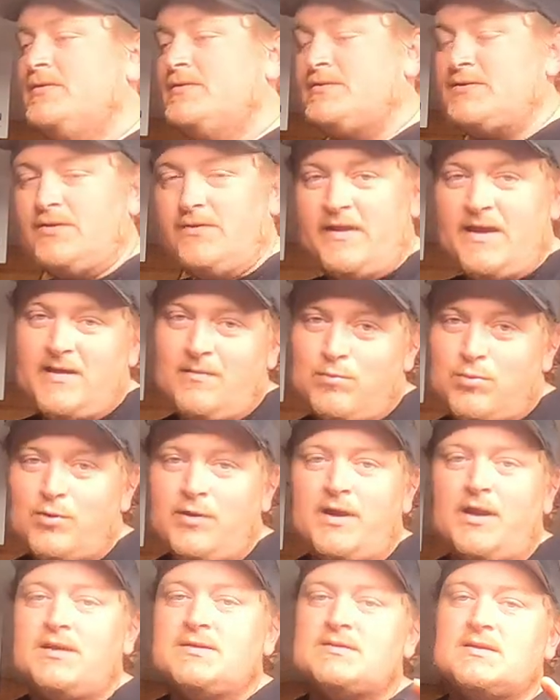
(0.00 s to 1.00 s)
So that
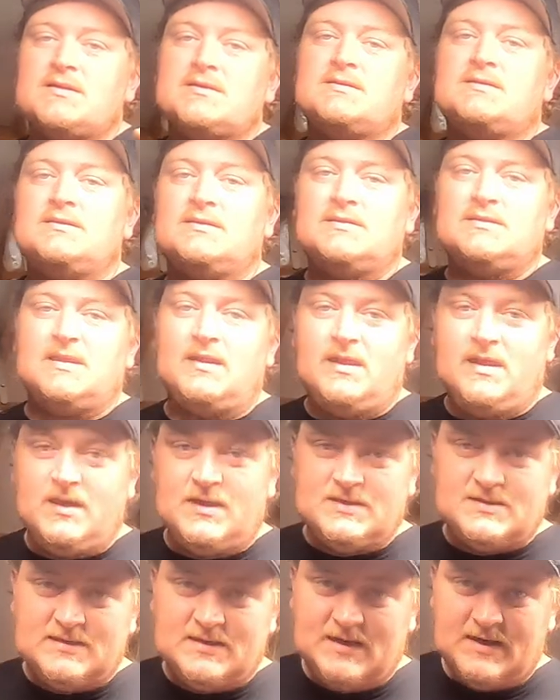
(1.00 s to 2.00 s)
brings us to
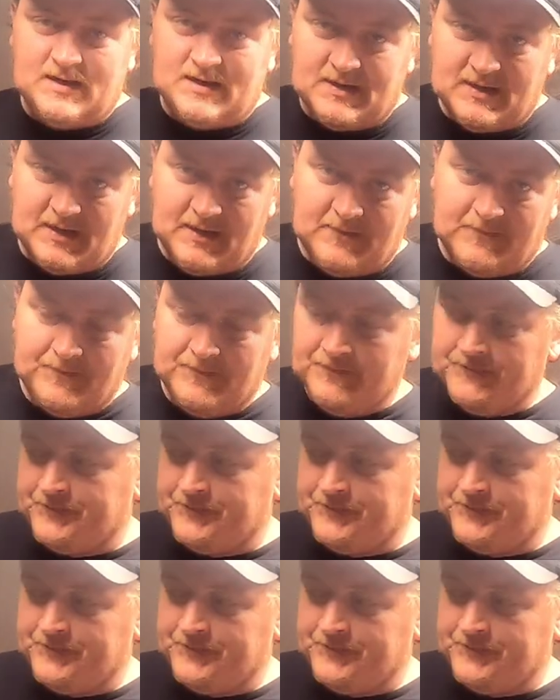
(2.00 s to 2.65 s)
today's technique.